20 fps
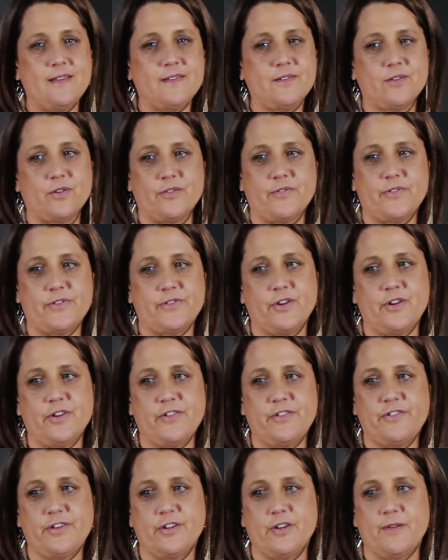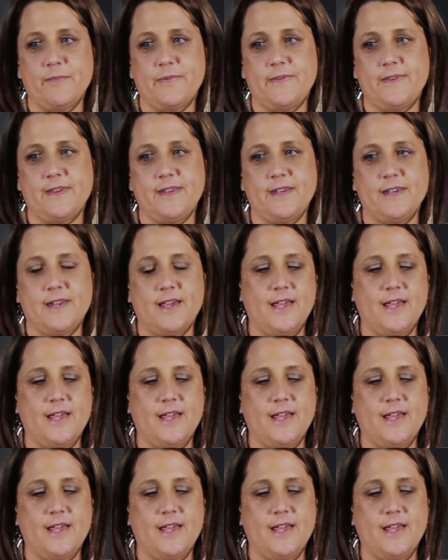sort of search terms in,